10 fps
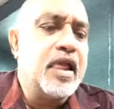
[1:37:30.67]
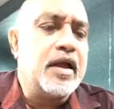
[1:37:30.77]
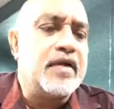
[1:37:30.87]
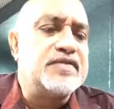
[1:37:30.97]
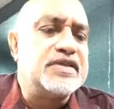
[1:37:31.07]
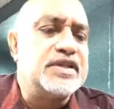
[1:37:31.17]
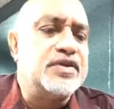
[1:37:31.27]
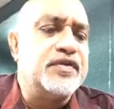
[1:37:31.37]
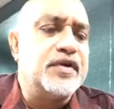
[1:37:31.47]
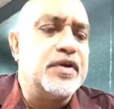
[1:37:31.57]
Haven't seen you
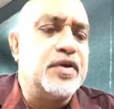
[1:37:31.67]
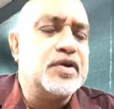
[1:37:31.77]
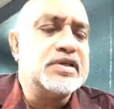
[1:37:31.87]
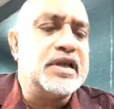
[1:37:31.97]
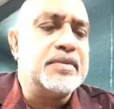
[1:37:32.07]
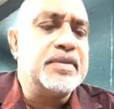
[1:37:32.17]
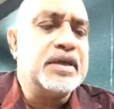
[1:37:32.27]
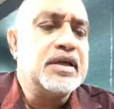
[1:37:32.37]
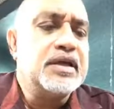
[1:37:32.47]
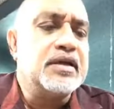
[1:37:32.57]
for a long time.
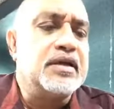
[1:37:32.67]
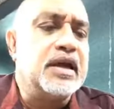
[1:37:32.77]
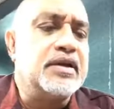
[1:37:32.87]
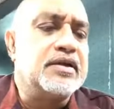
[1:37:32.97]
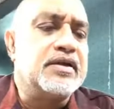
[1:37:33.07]
Good night, Dr.